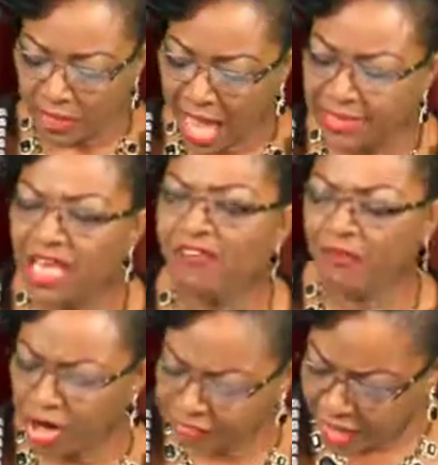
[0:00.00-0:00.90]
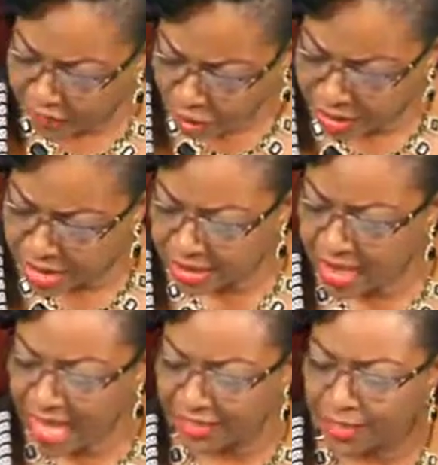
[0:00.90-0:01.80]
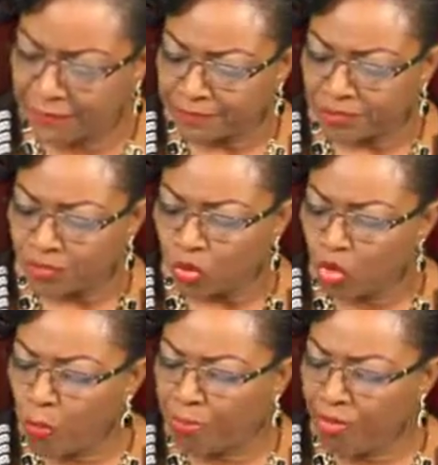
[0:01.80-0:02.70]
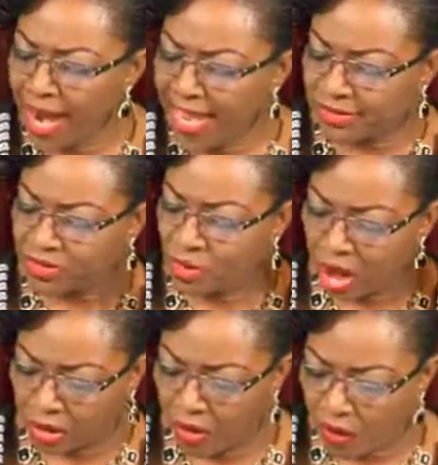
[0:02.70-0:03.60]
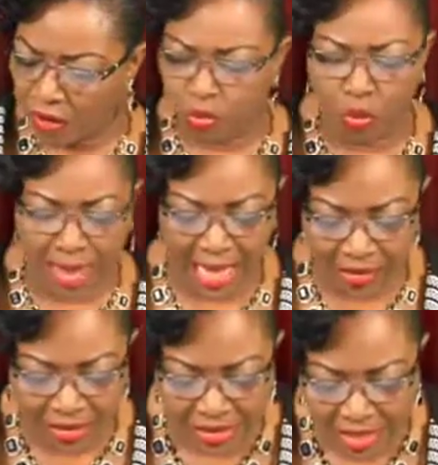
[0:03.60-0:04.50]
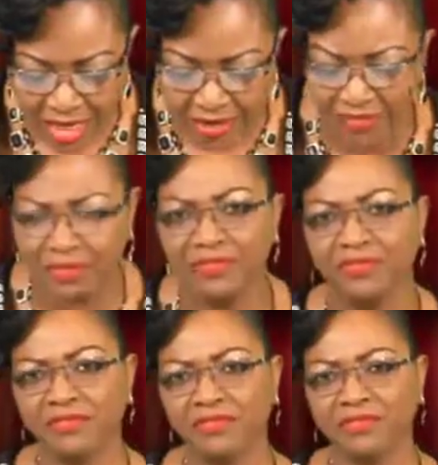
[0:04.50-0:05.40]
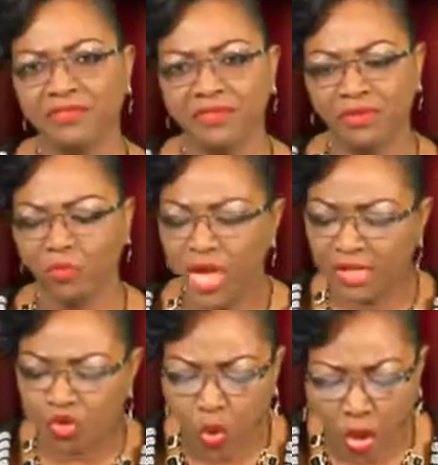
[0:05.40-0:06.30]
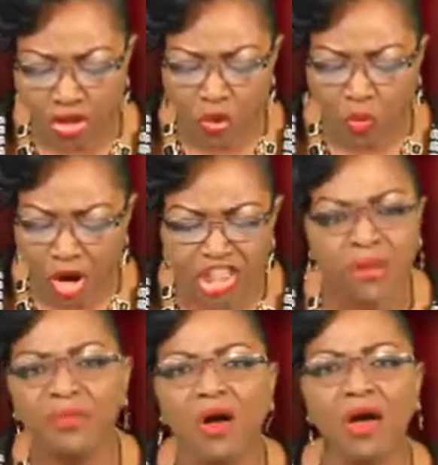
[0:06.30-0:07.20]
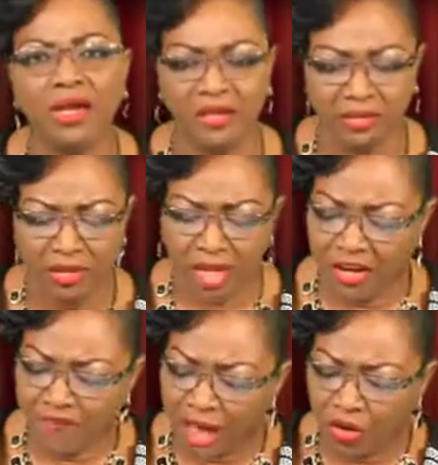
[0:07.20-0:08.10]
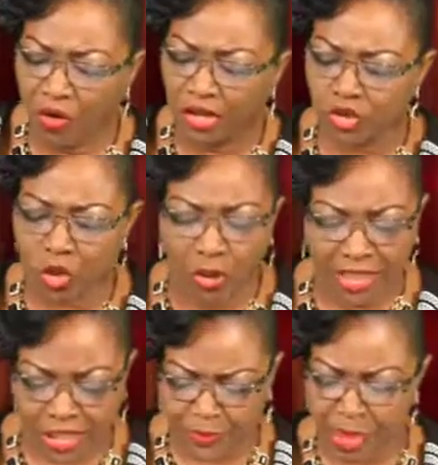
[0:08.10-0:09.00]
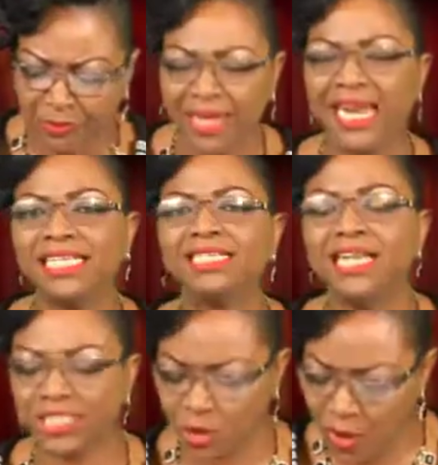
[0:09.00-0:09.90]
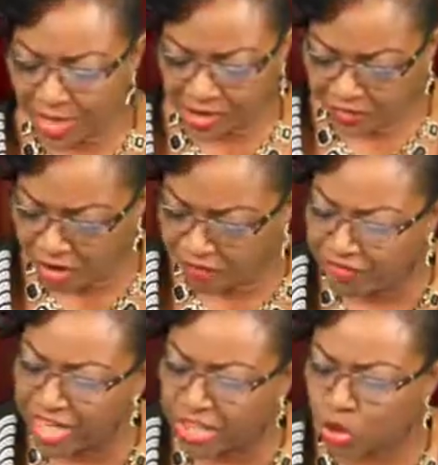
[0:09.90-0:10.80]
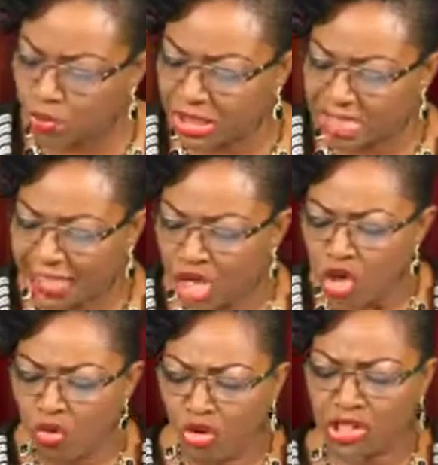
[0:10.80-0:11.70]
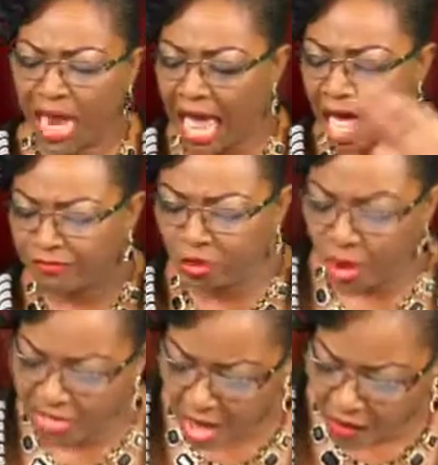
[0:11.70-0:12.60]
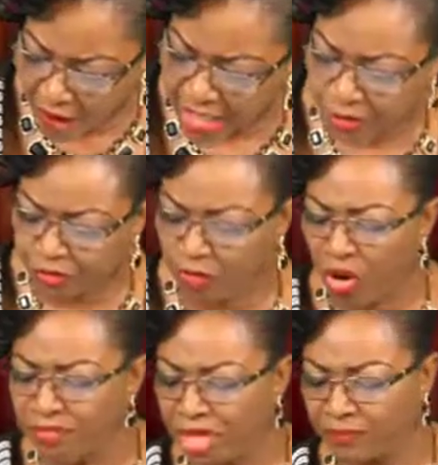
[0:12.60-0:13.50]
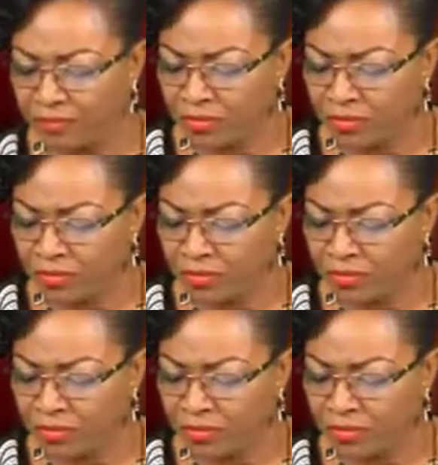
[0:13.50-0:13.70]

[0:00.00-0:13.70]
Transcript: Isaiah 45 20 says, Who prays to a God who cannot save? We are told to worship God. In fact, God told his people in Exodus 20 from verse 3 says, You shall have no other gods before me.